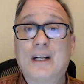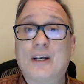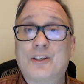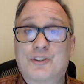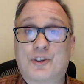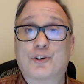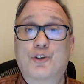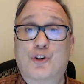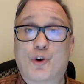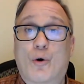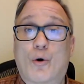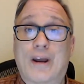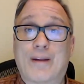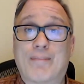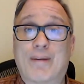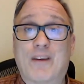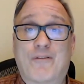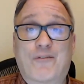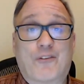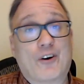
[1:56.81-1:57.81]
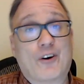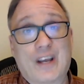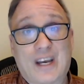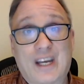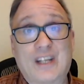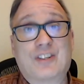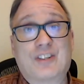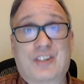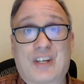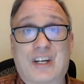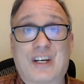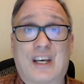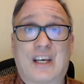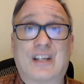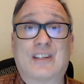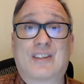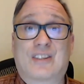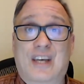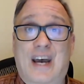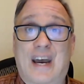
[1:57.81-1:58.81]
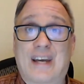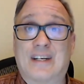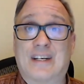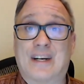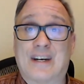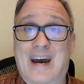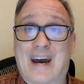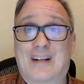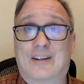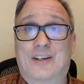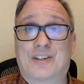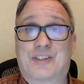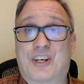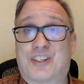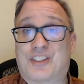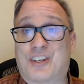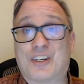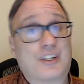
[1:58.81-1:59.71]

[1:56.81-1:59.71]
So join me for instant insight and analysis.